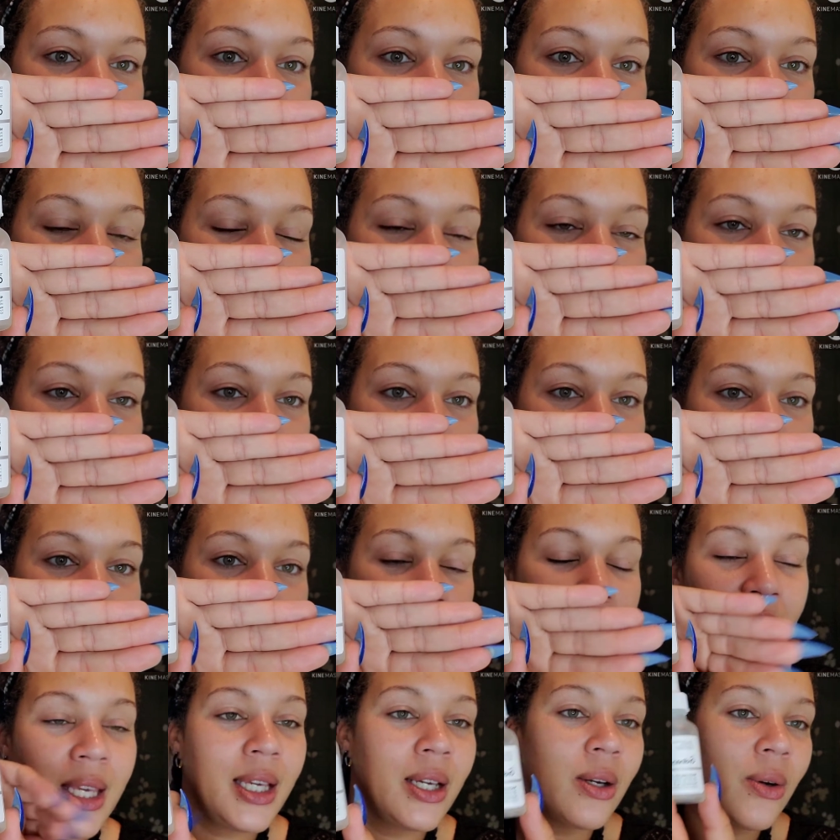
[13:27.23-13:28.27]
For
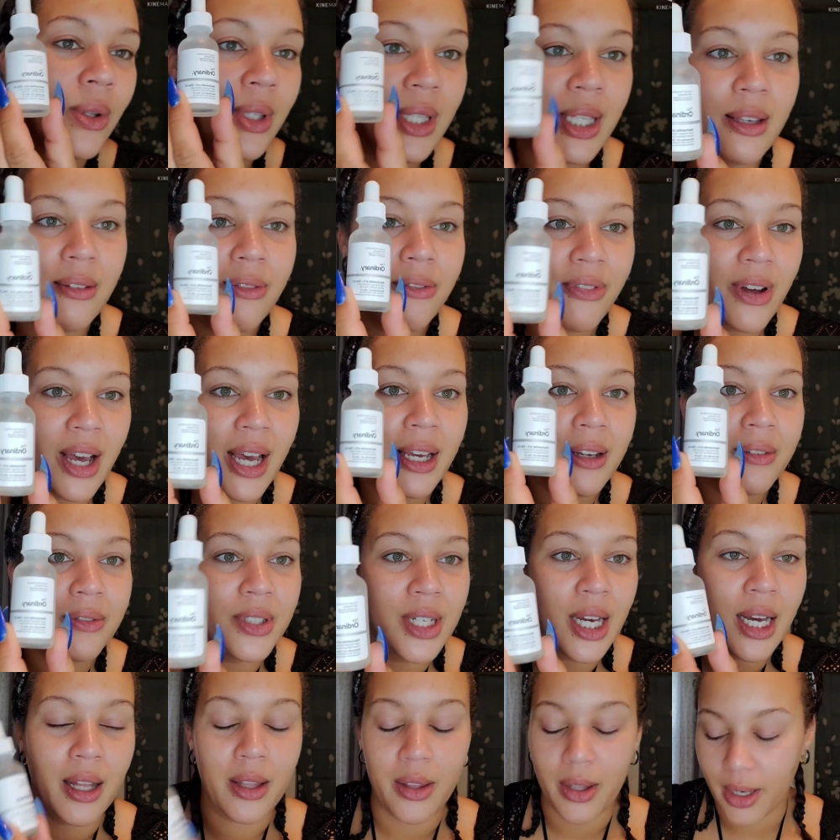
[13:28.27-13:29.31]
being only
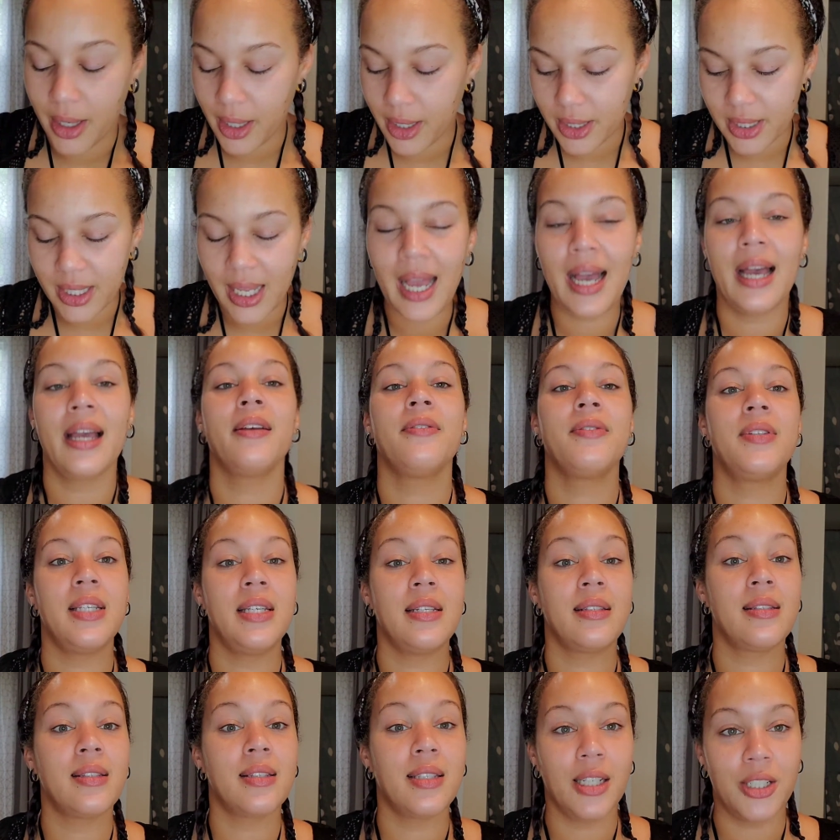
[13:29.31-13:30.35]
$5, I have
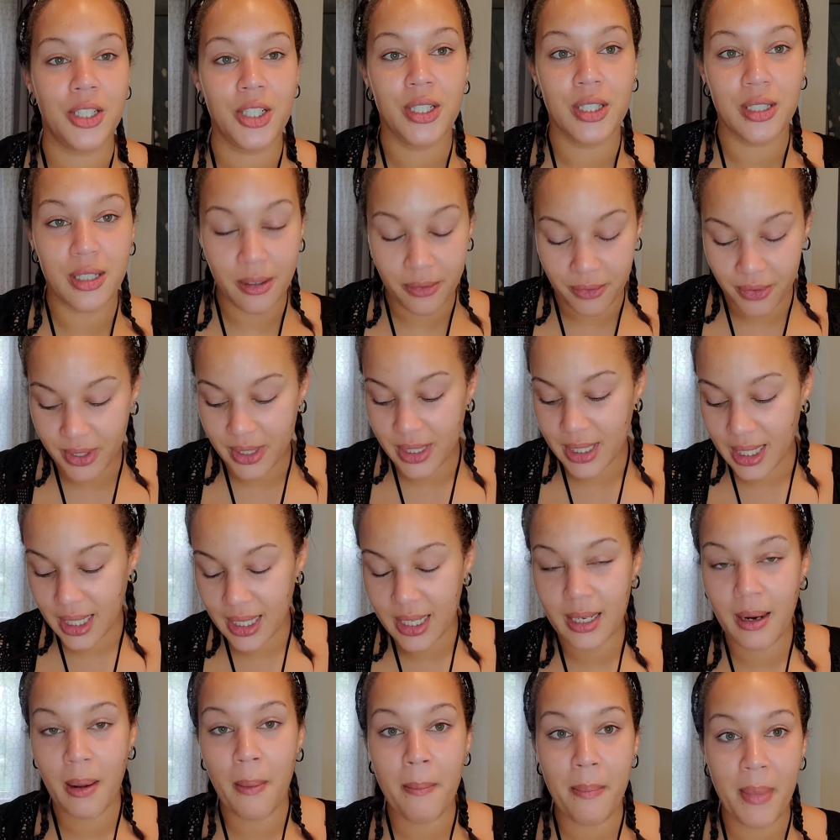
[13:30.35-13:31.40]
seen such a difference
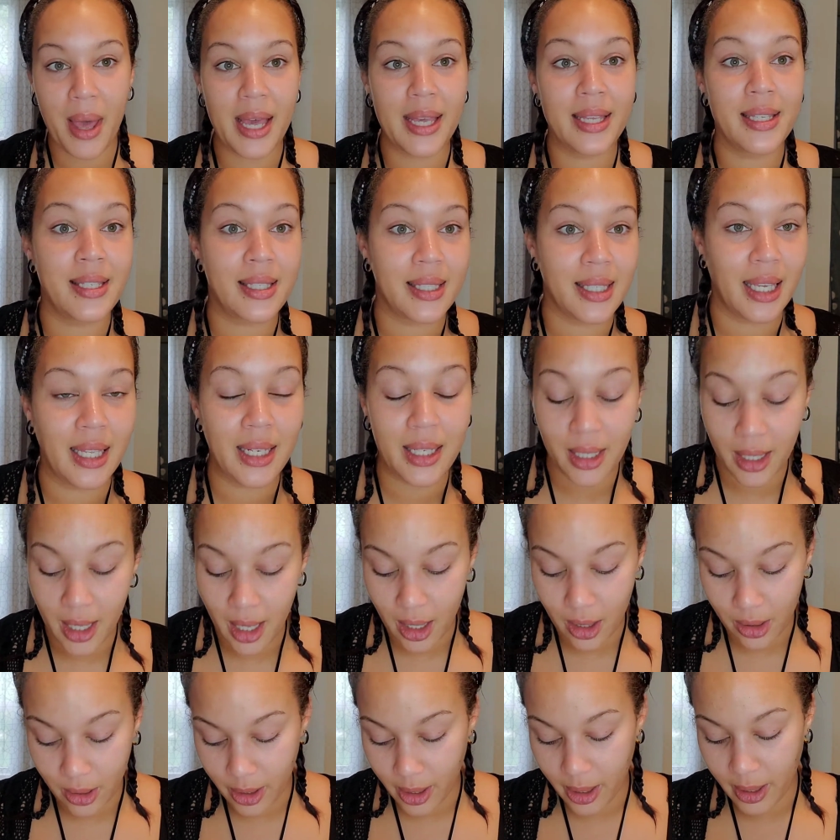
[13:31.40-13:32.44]
in my skin
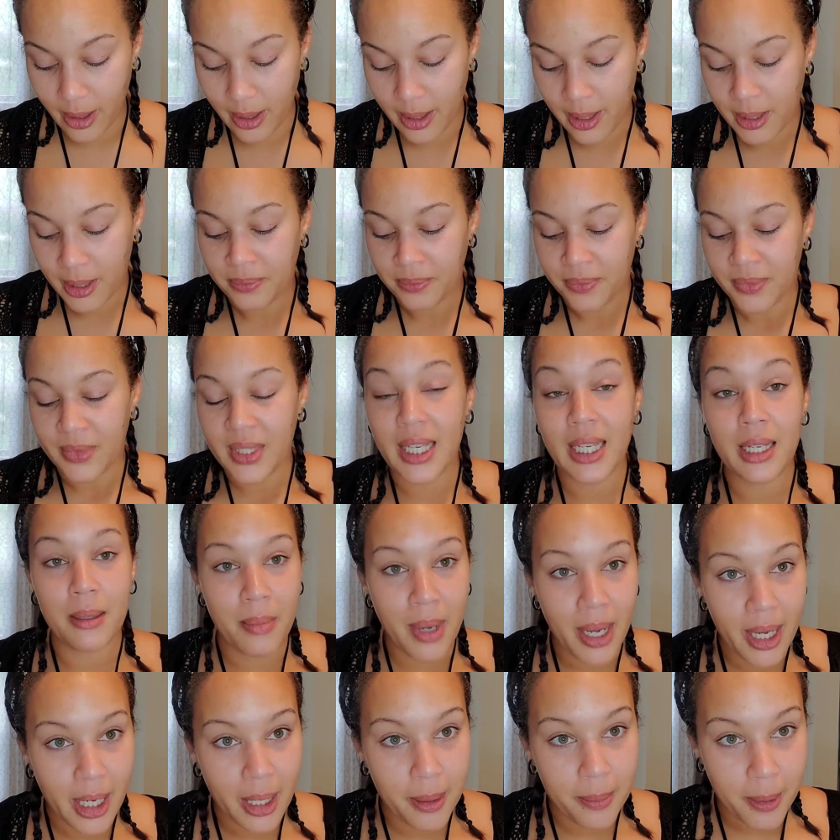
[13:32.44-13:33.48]
color, in my
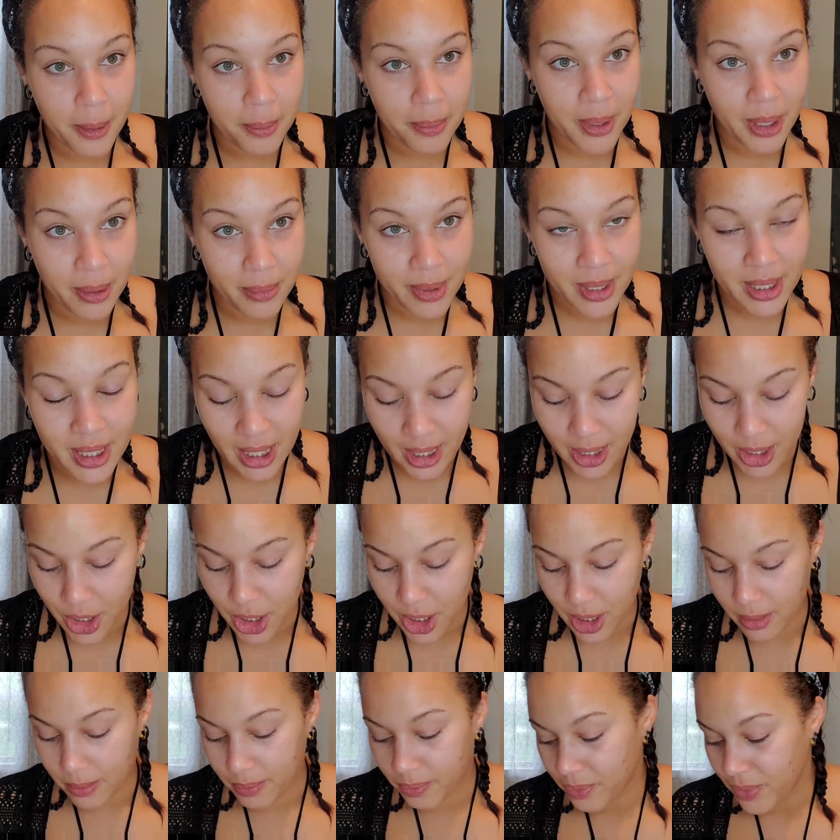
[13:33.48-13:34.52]

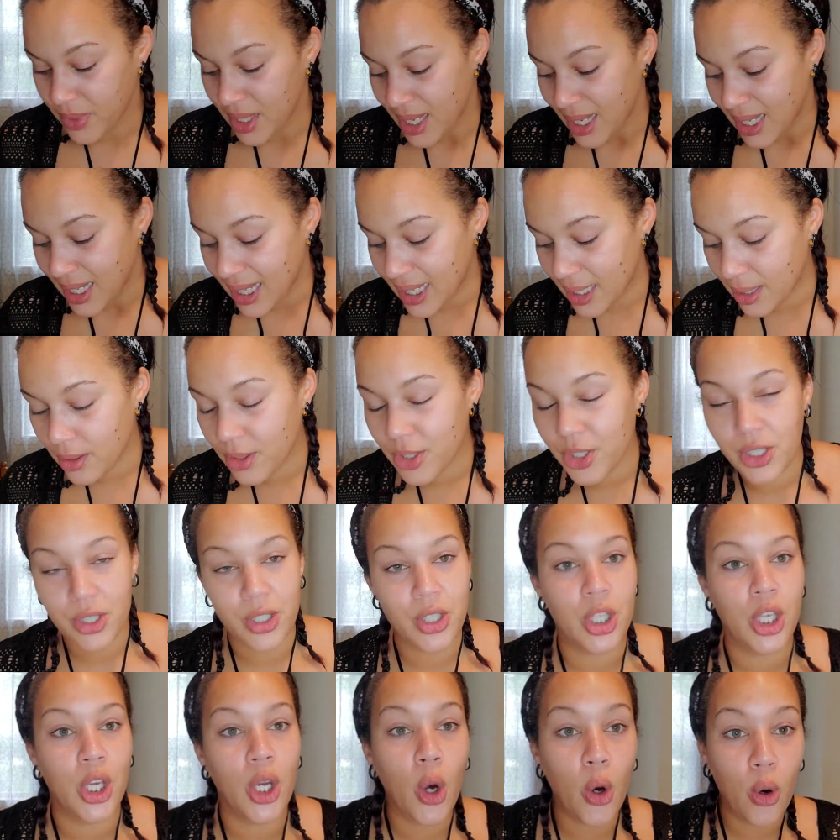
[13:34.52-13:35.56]
hyperpigmentation, in just
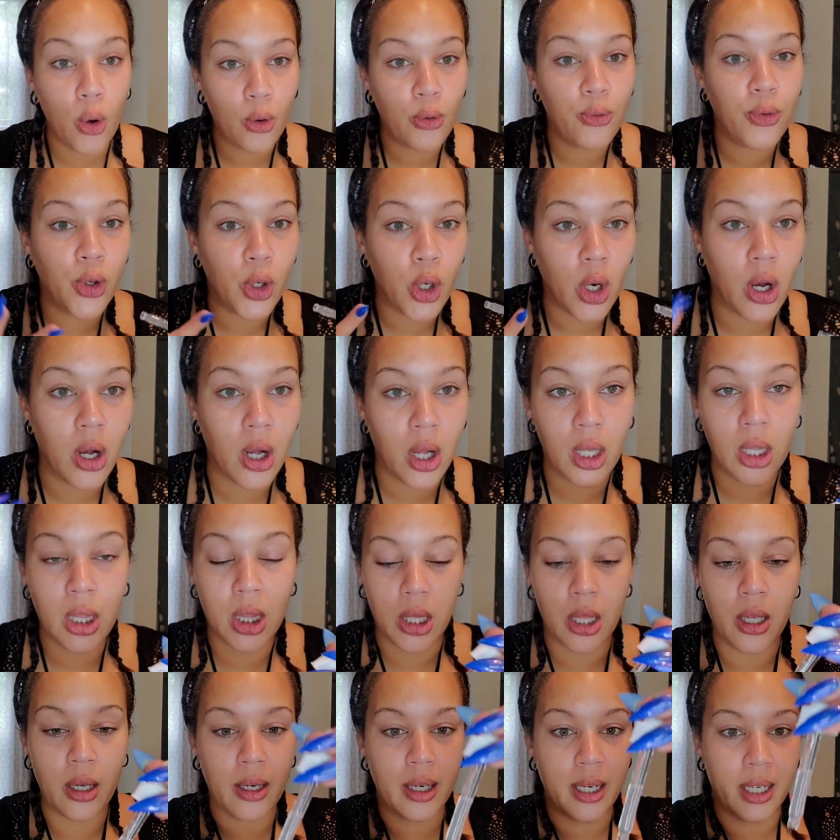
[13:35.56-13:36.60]
the overall
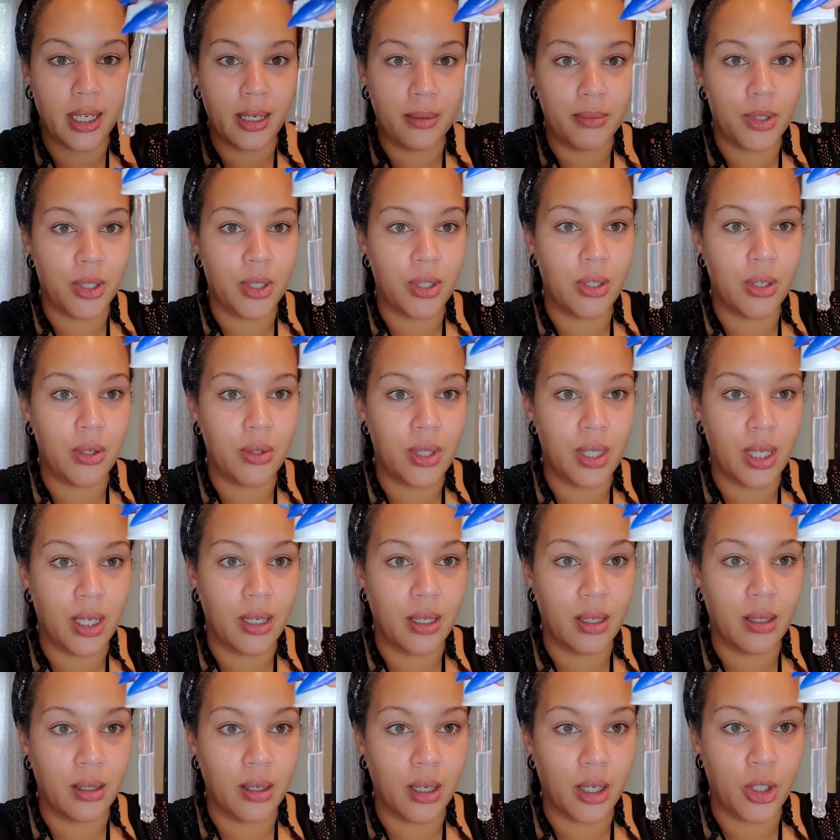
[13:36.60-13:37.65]
look. And I'm just
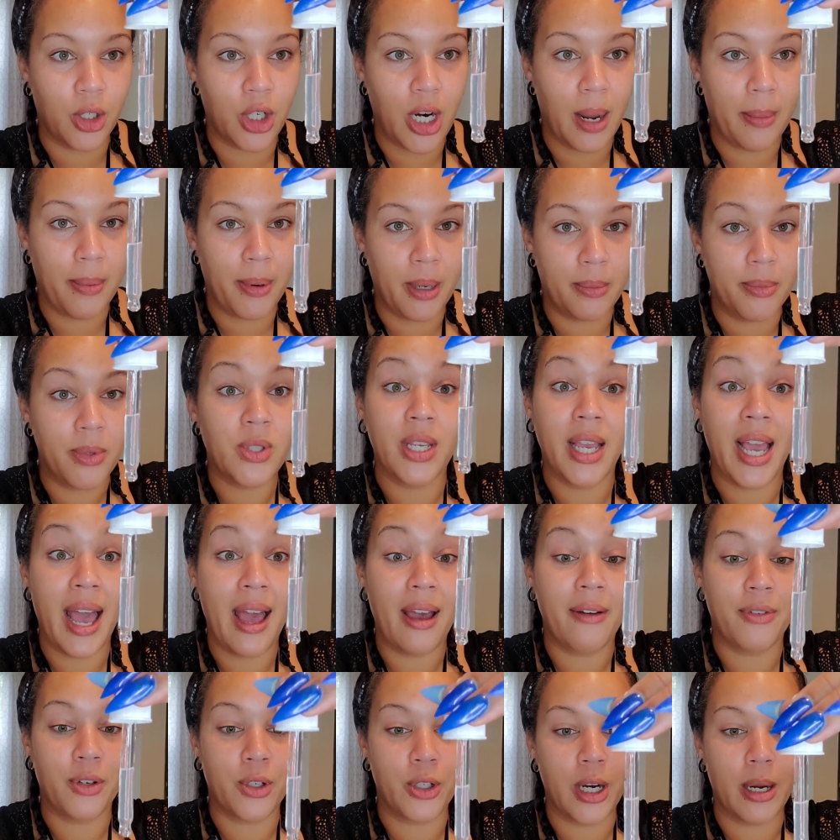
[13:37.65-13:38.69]
using a dropper. I'm using
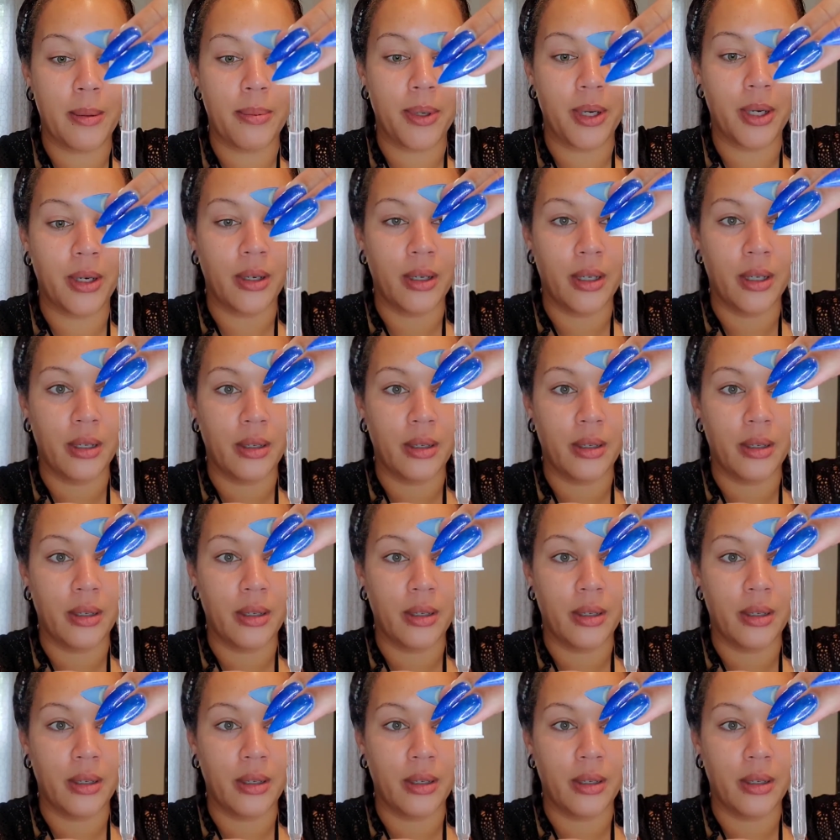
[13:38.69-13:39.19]
half a dropper.